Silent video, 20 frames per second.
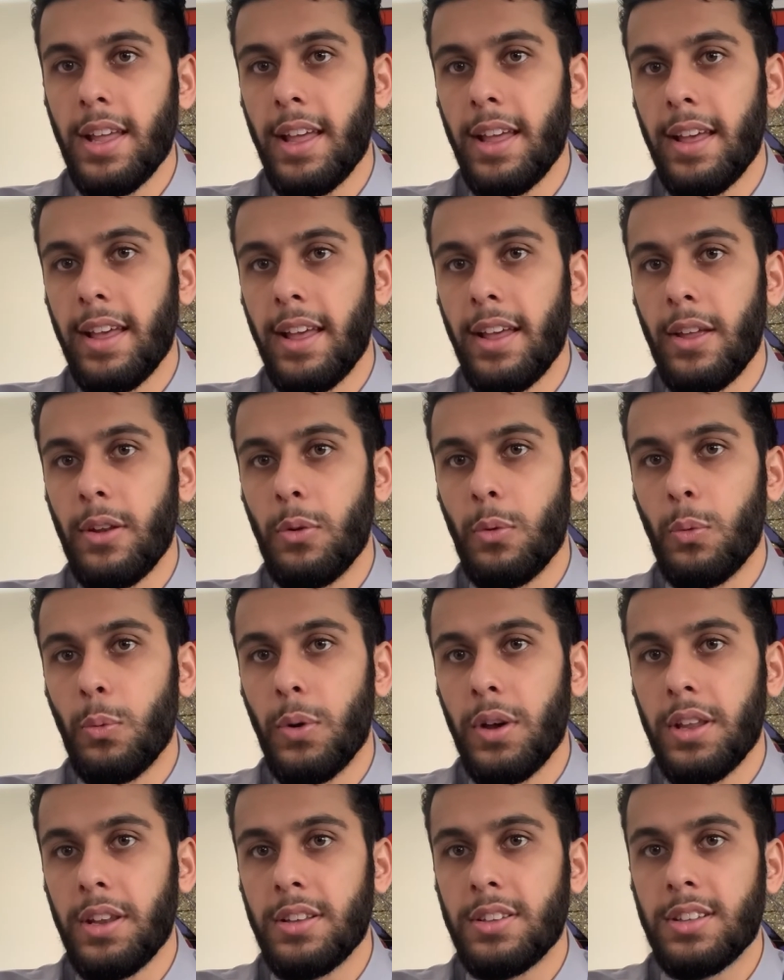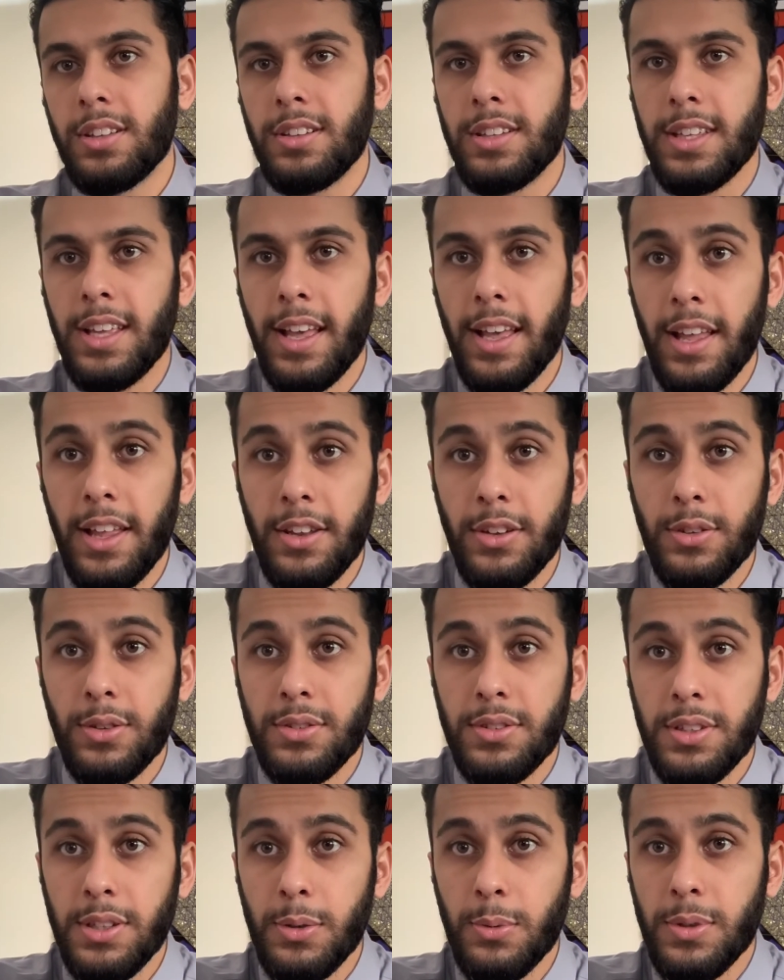and waited till the end to
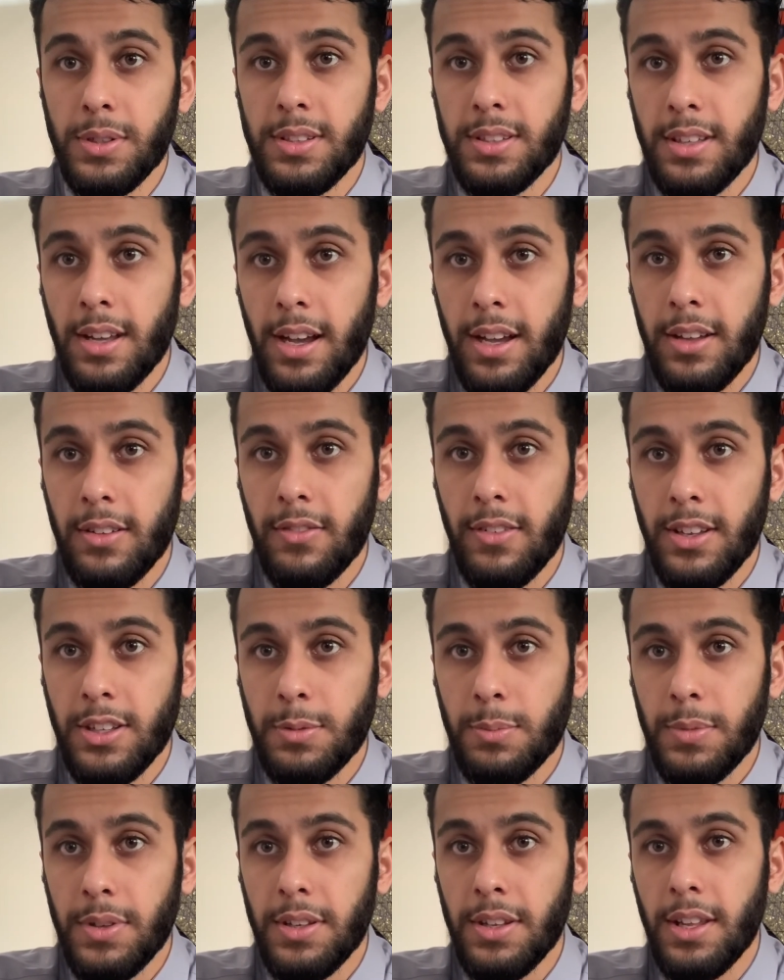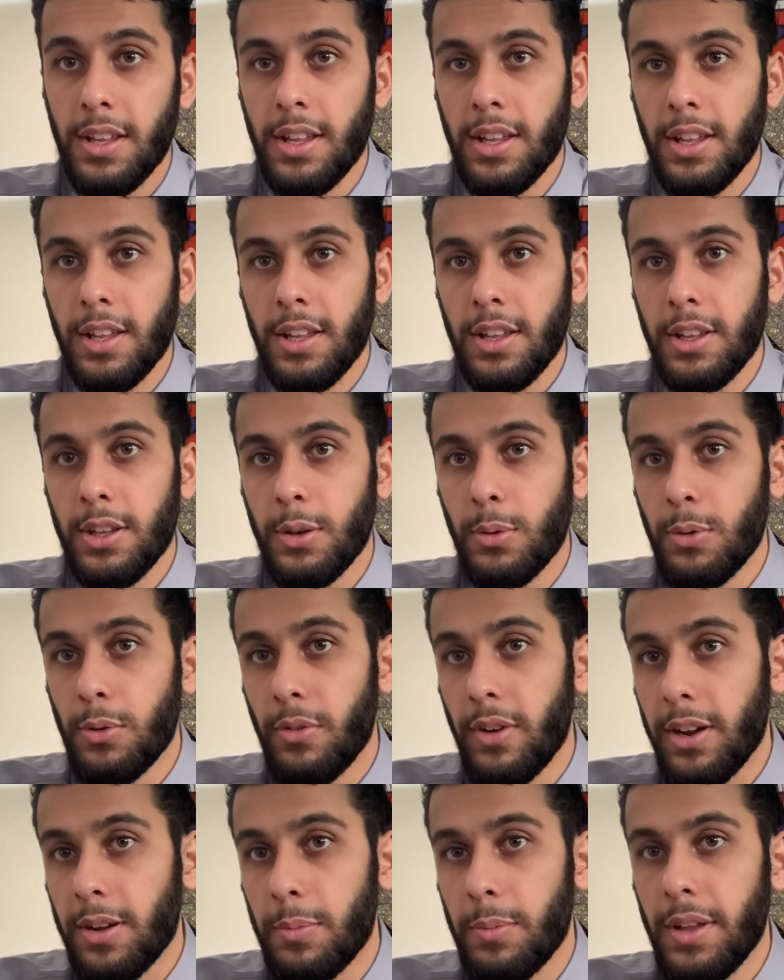see what stock investment he would
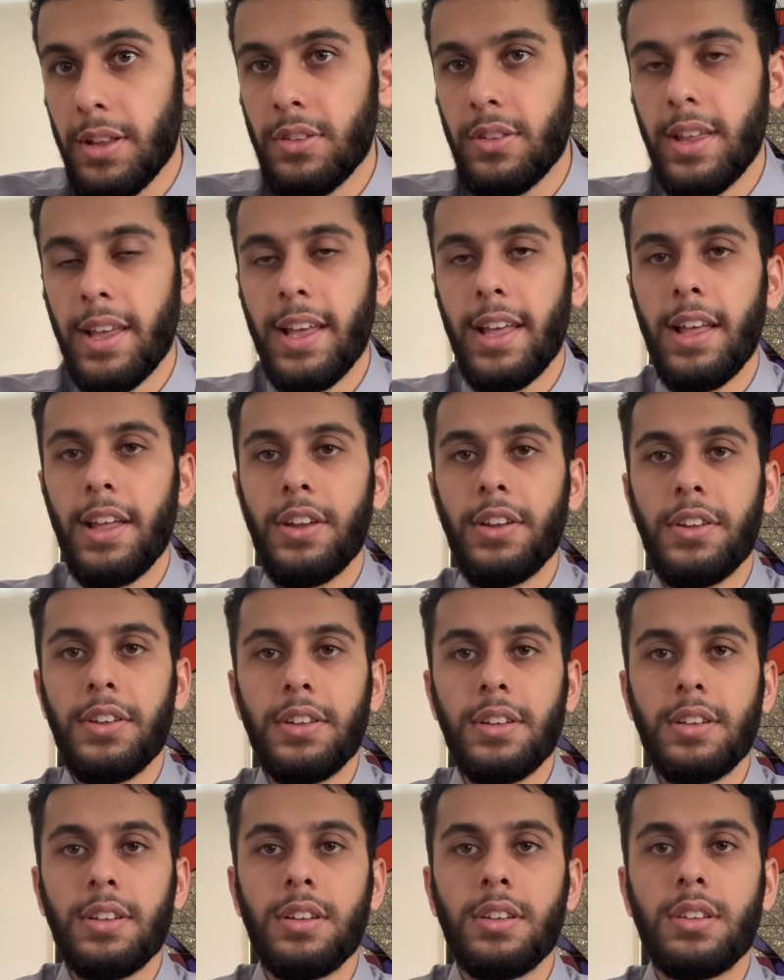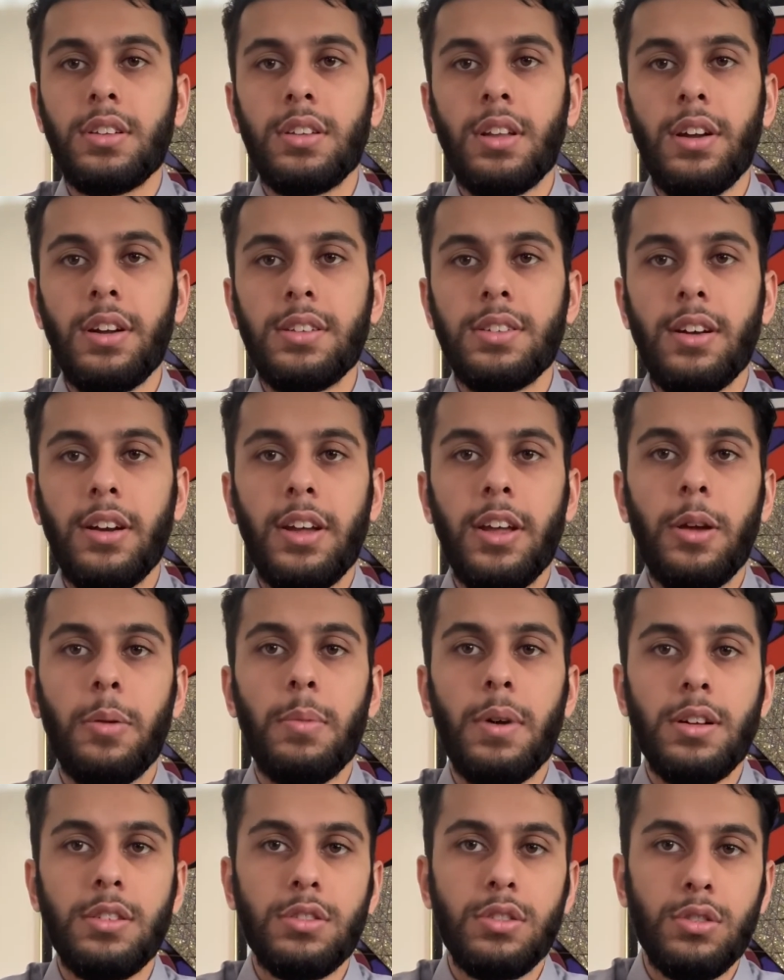recommend. And he started talking
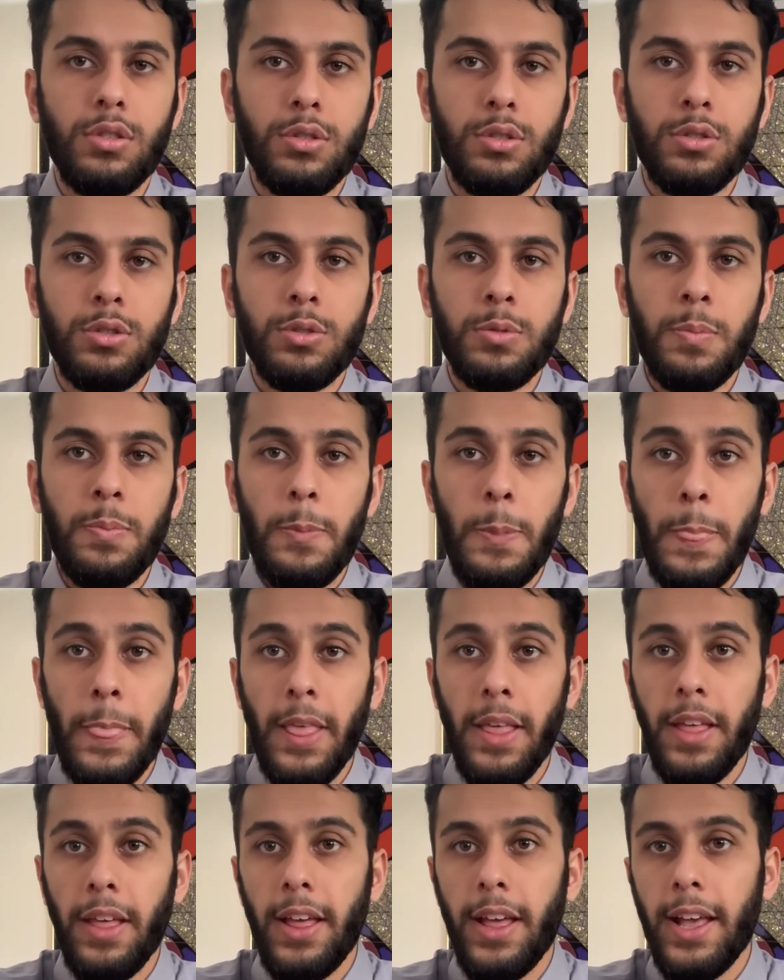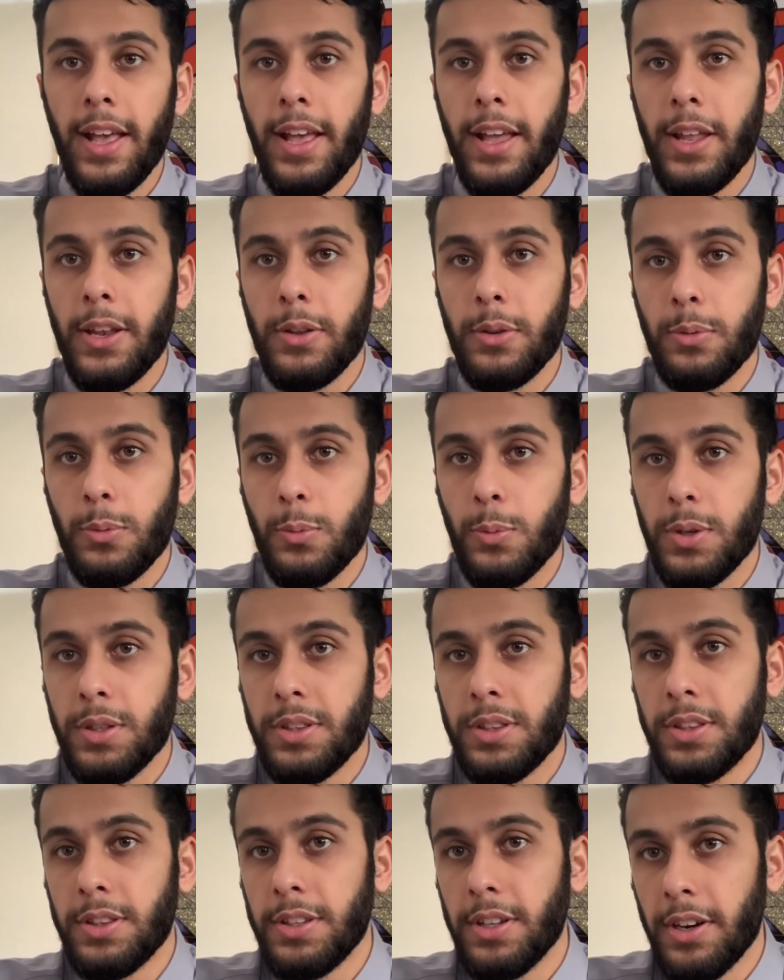about Zoom and what
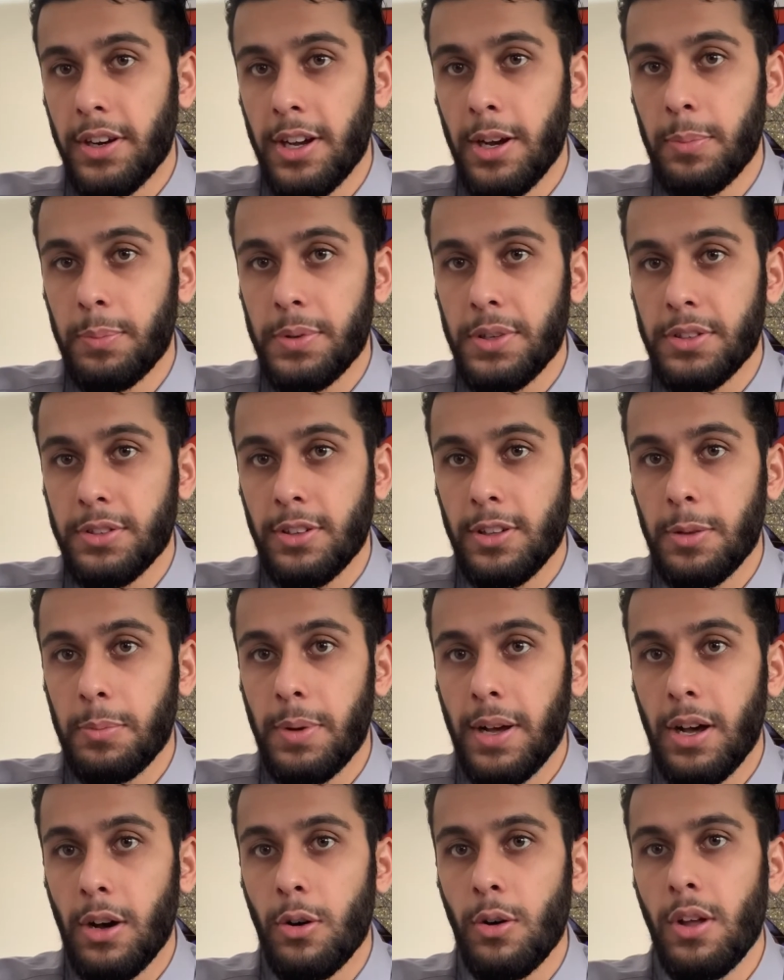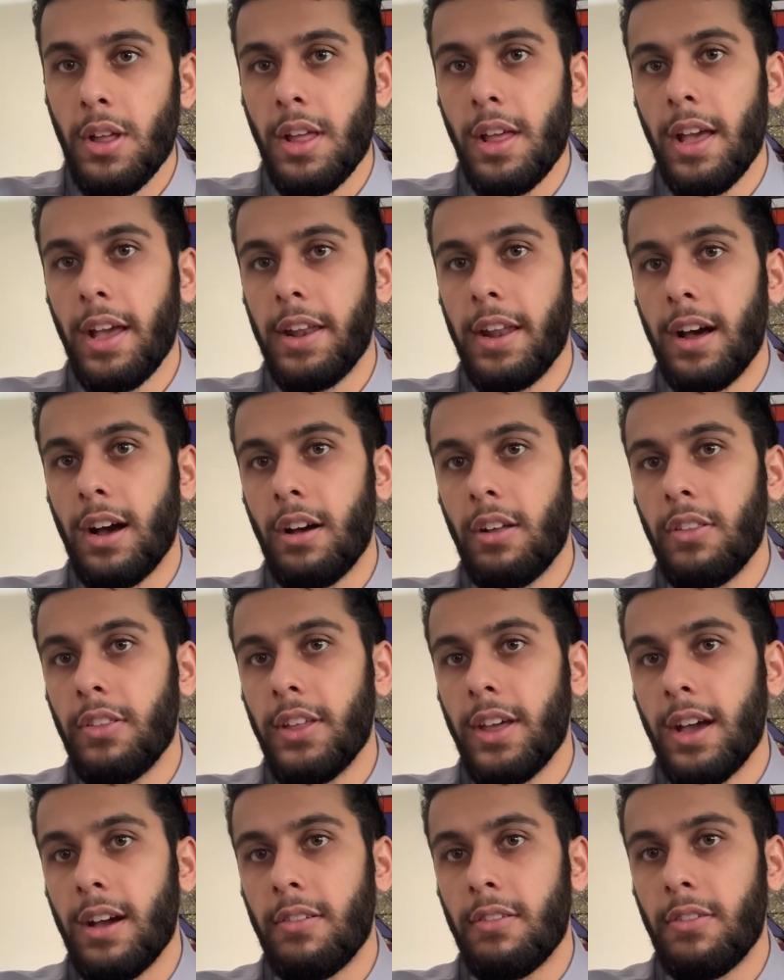their company is all about and how they
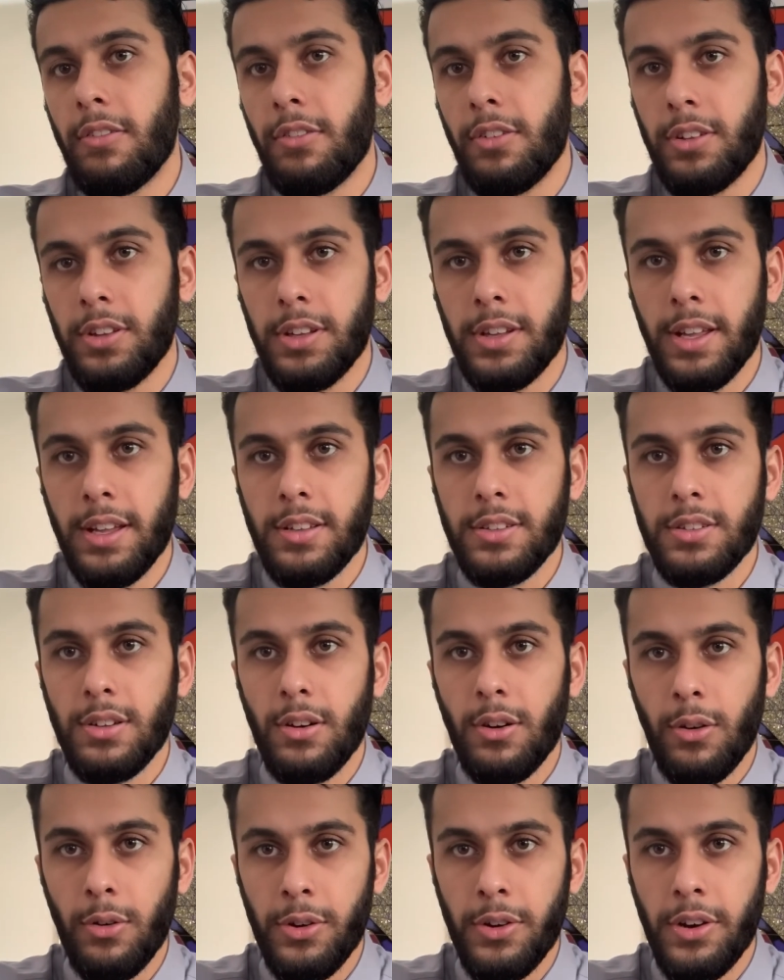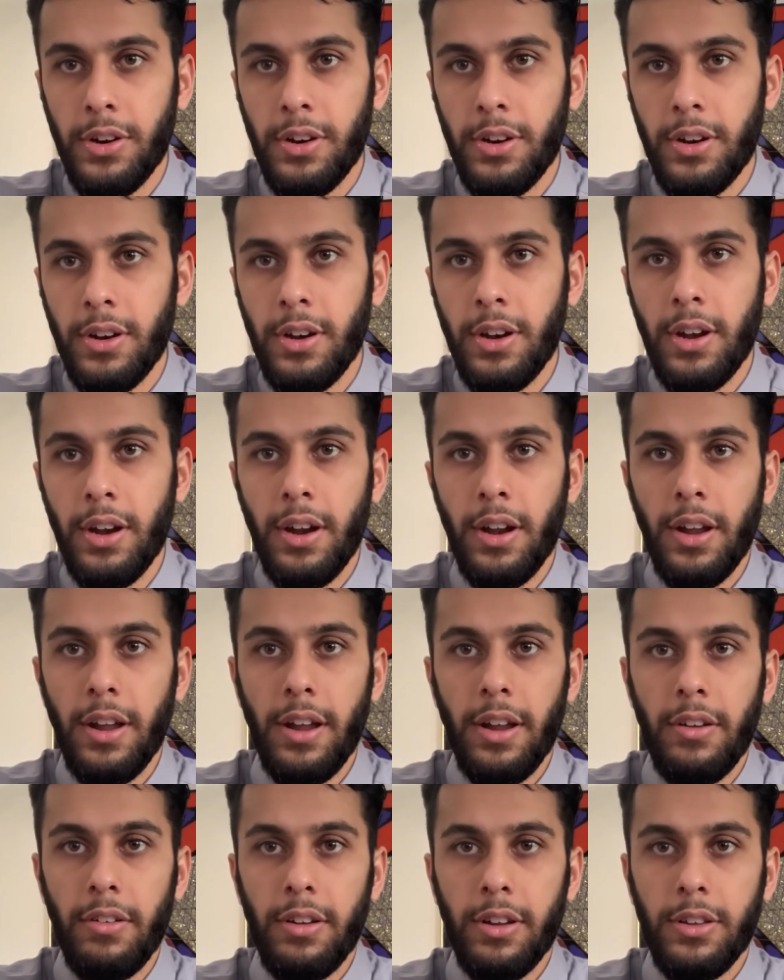have a really nice owner,
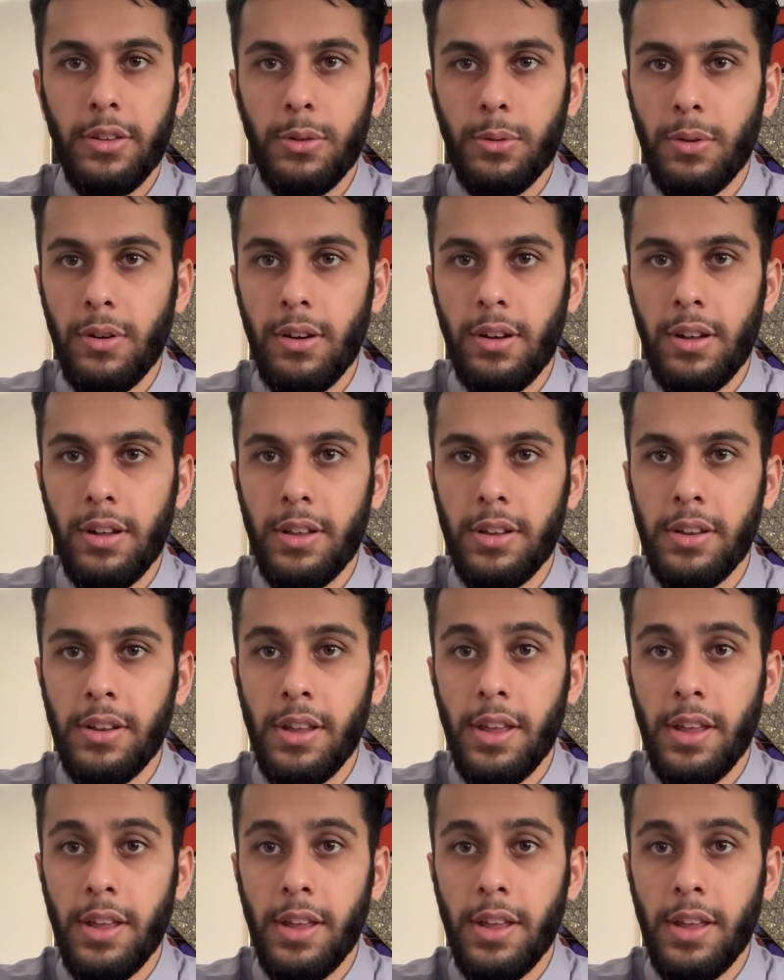Eric Yuan.